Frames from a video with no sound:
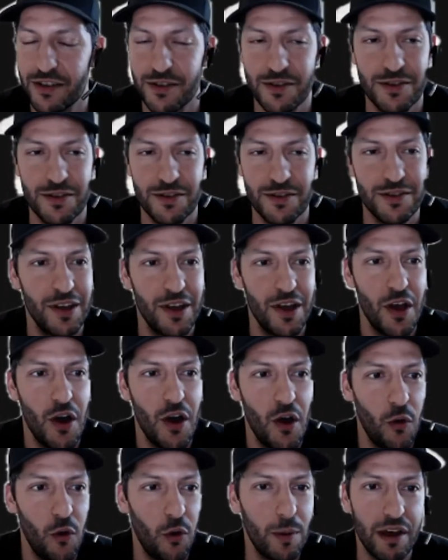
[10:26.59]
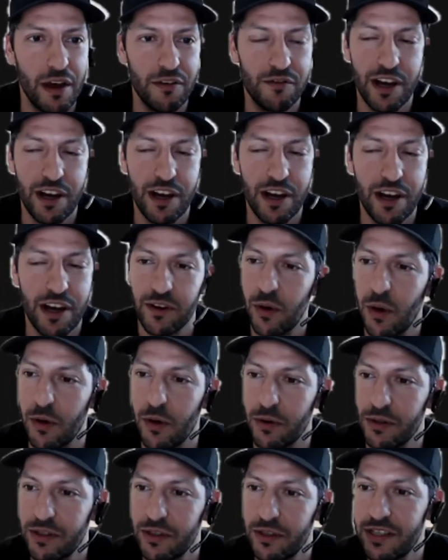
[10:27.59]
This is one of my favorite
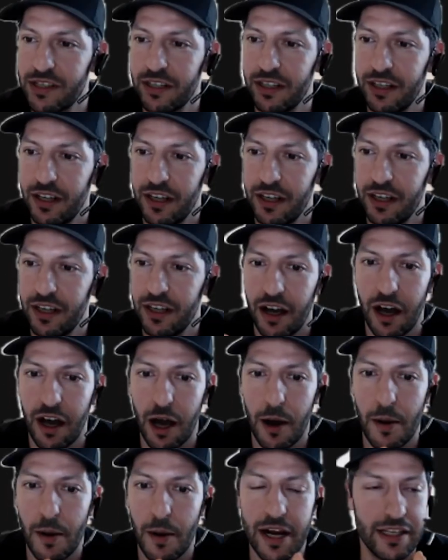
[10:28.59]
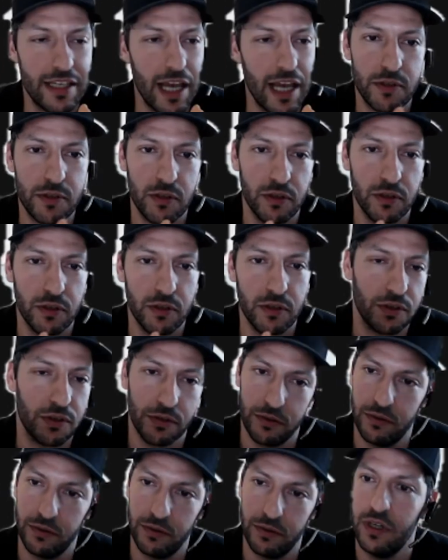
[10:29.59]
quotes, uh, and it's absolutely
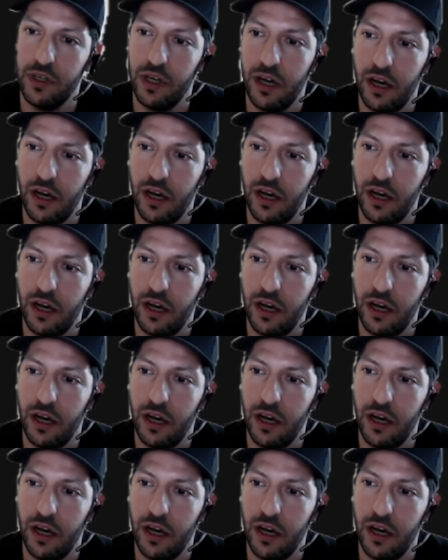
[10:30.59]
true.